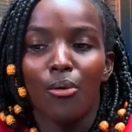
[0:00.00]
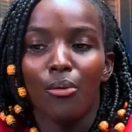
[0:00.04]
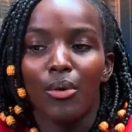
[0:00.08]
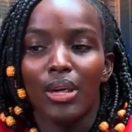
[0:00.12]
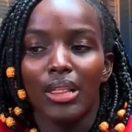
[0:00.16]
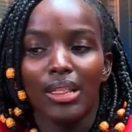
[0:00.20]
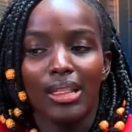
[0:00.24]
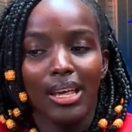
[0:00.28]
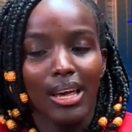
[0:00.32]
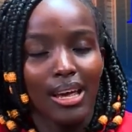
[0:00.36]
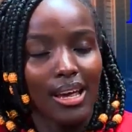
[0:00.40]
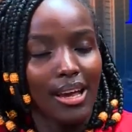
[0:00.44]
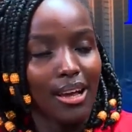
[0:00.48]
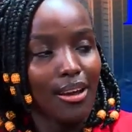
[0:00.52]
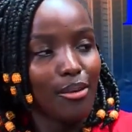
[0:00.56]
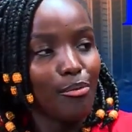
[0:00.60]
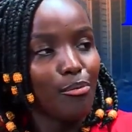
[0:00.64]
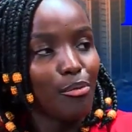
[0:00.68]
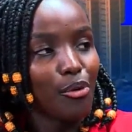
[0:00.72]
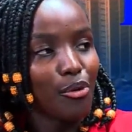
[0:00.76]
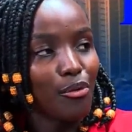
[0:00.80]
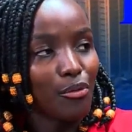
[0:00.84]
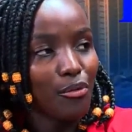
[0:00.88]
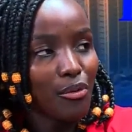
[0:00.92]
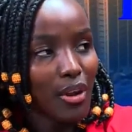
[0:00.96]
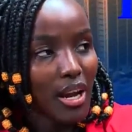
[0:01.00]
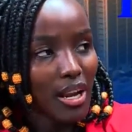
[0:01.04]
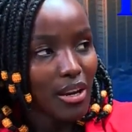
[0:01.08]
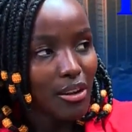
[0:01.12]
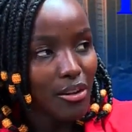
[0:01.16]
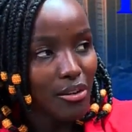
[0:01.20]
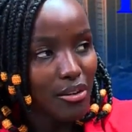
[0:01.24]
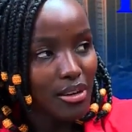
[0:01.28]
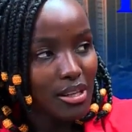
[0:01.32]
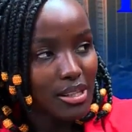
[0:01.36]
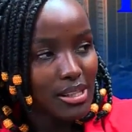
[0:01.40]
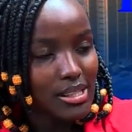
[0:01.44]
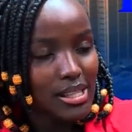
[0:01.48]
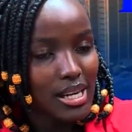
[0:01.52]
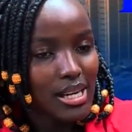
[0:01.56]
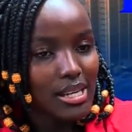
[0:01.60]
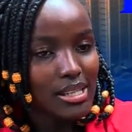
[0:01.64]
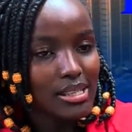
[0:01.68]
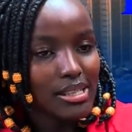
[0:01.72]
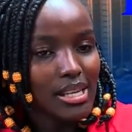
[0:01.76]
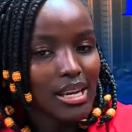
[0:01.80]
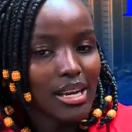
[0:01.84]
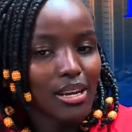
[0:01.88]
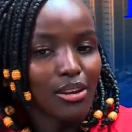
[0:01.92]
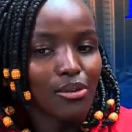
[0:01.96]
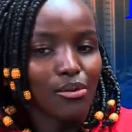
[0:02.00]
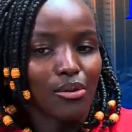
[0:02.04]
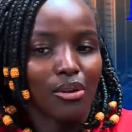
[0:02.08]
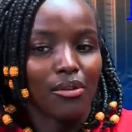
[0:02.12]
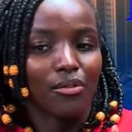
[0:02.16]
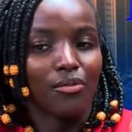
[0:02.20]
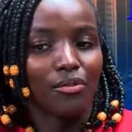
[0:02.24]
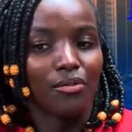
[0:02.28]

with the help of your doctors and your